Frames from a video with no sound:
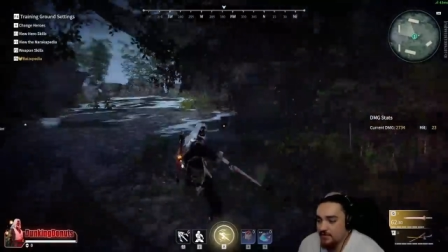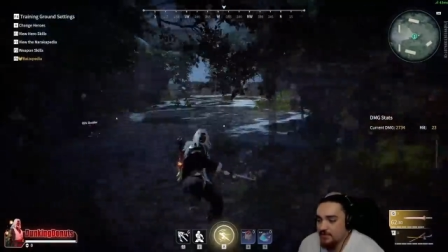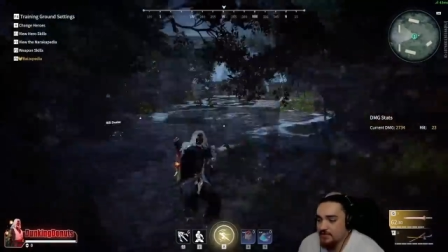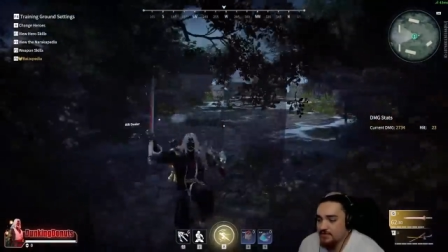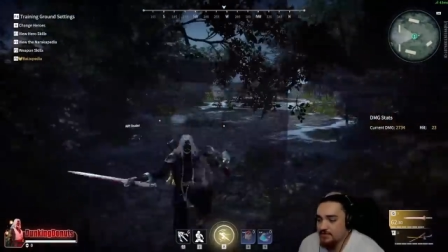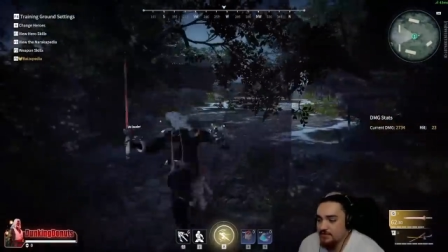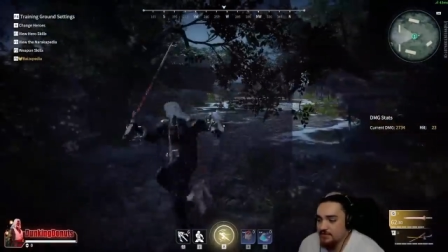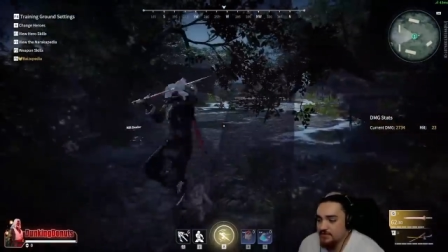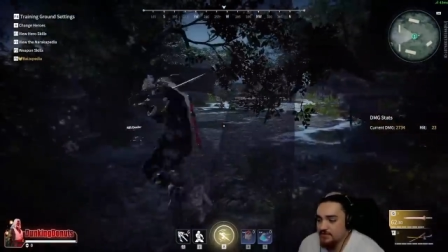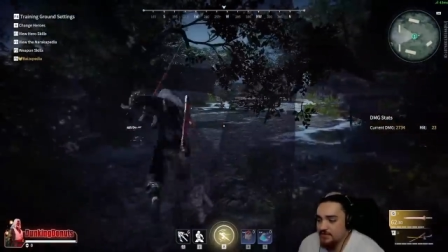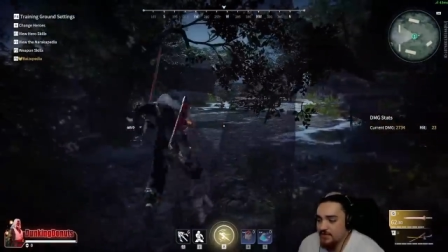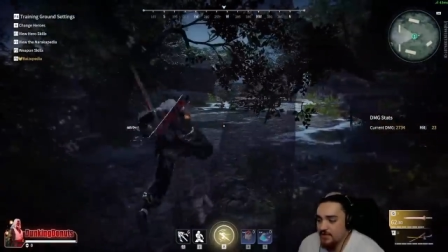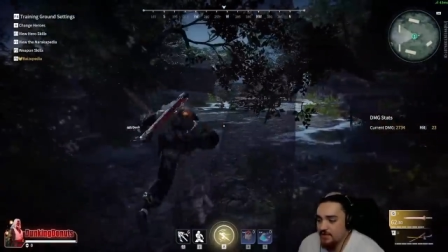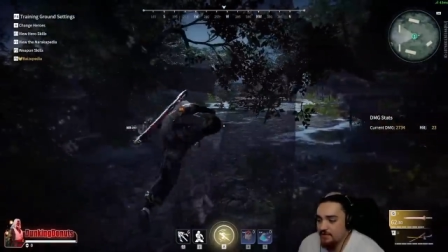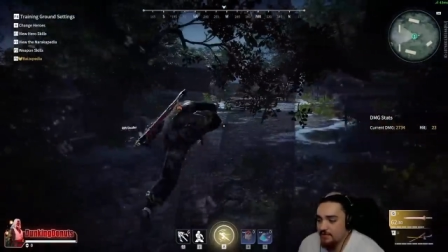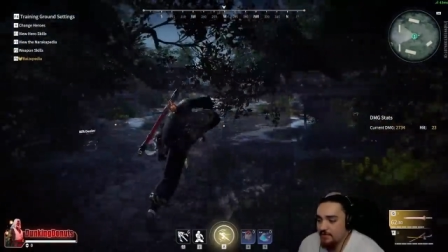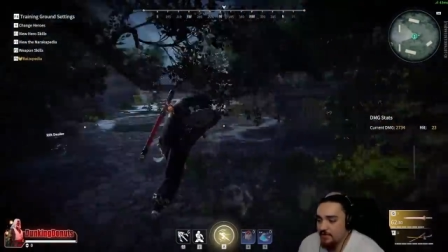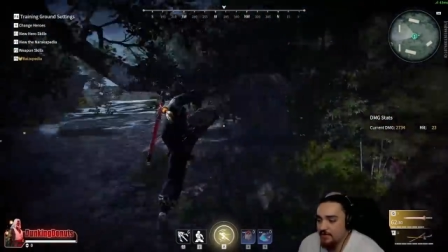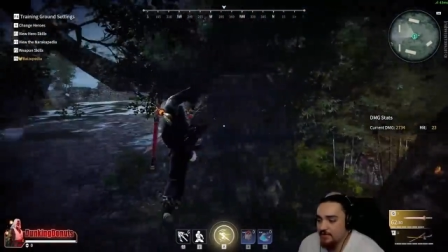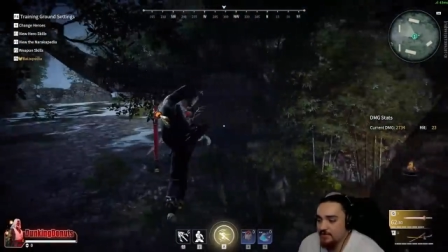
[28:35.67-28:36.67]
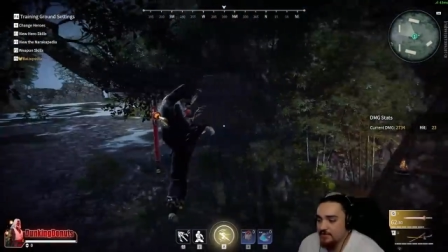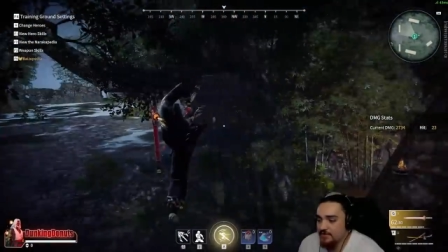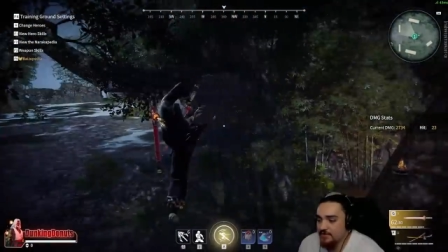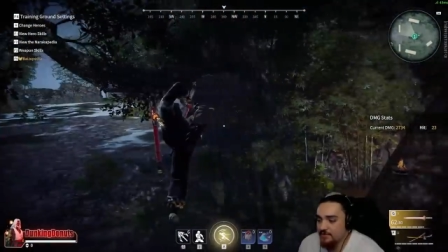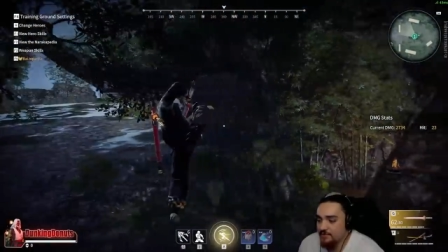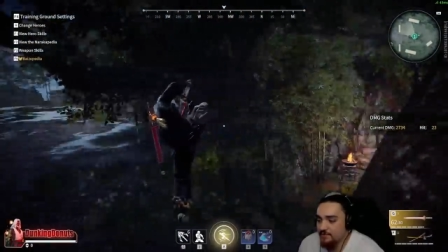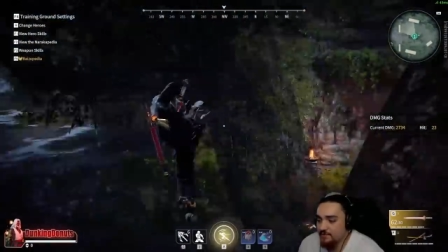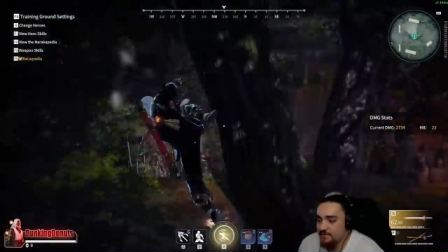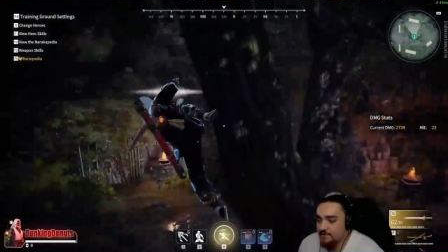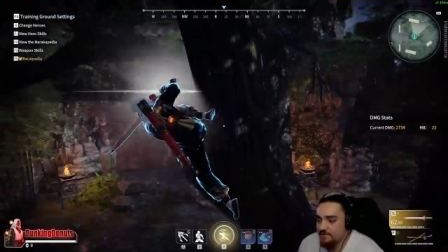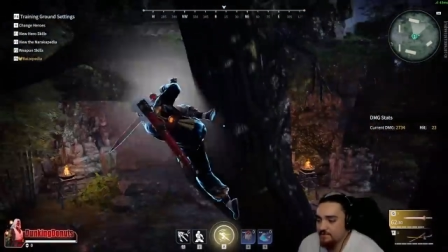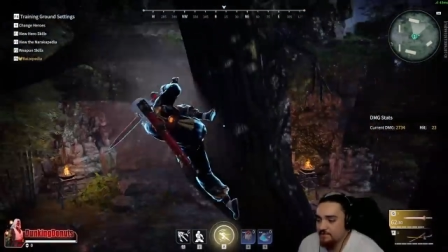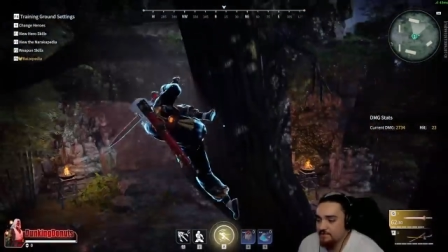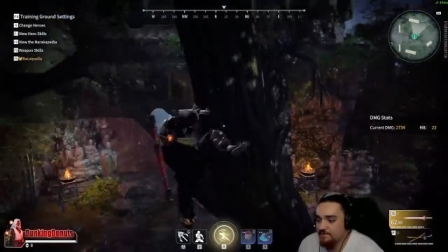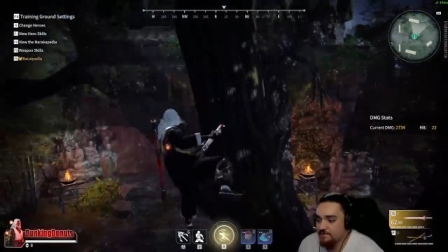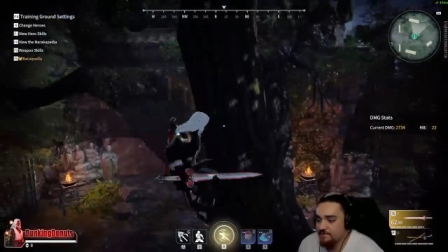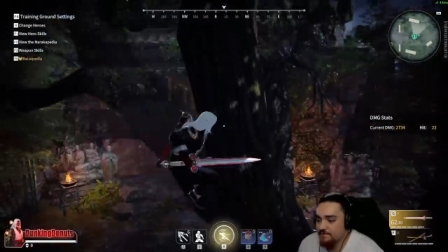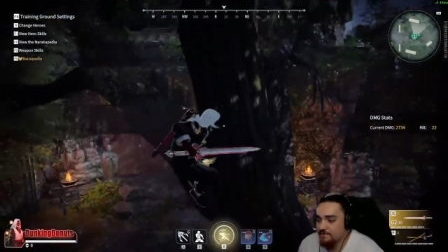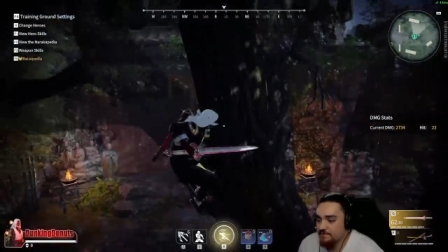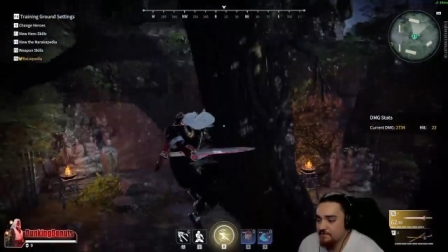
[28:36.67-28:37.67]
instant scale rush,
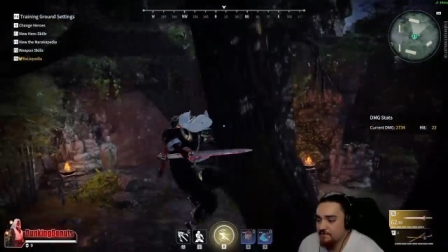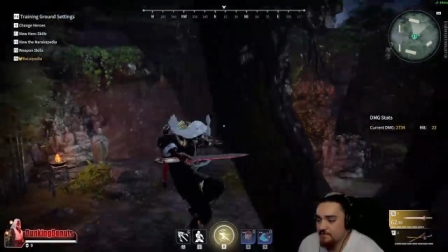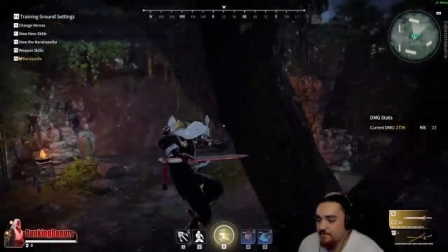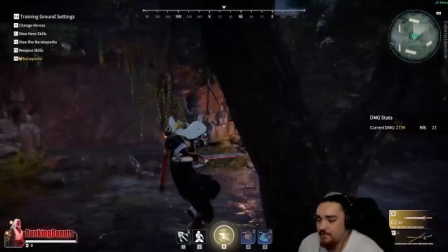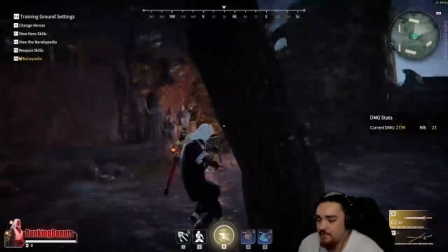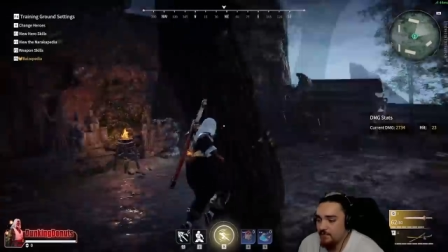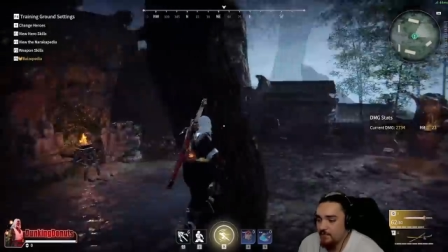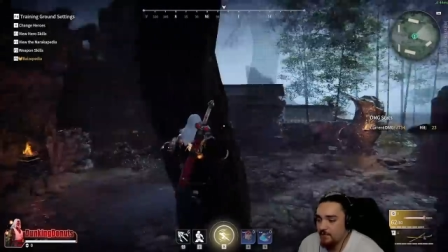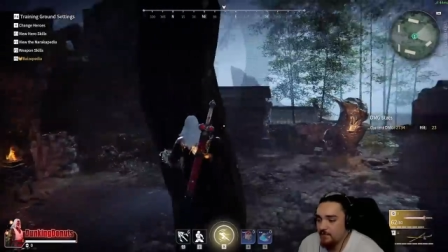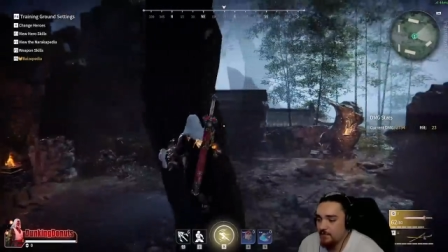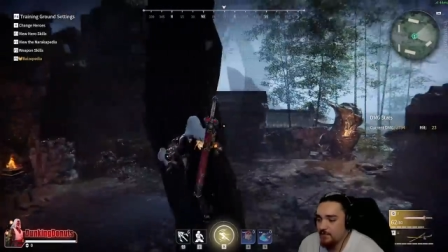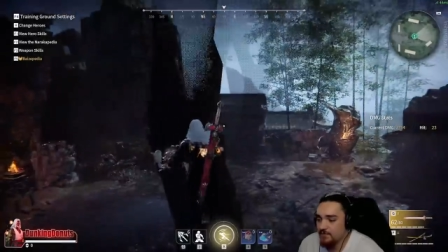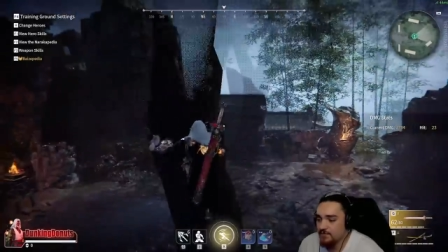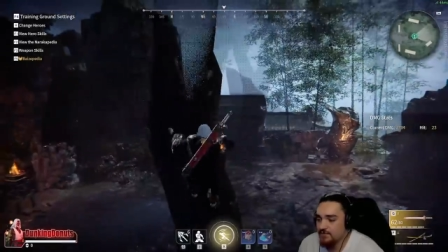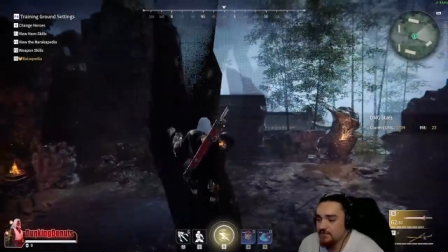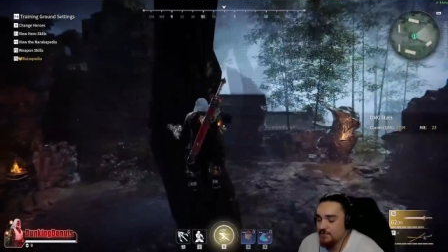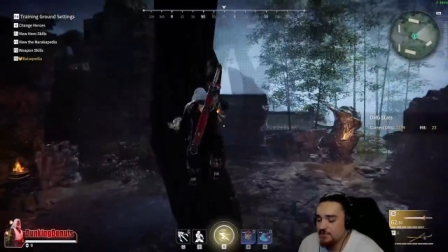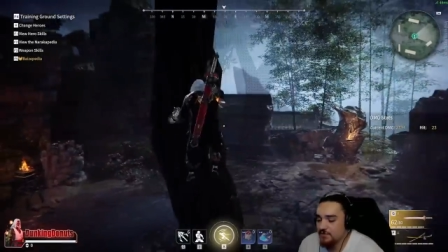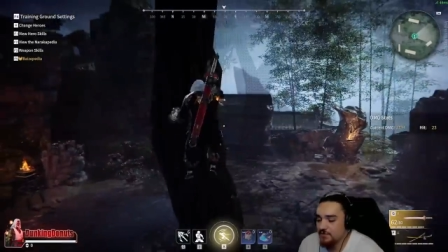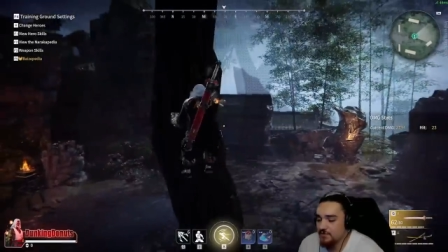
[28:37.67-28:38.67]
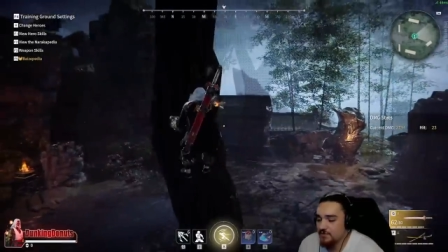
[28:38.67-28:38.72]
which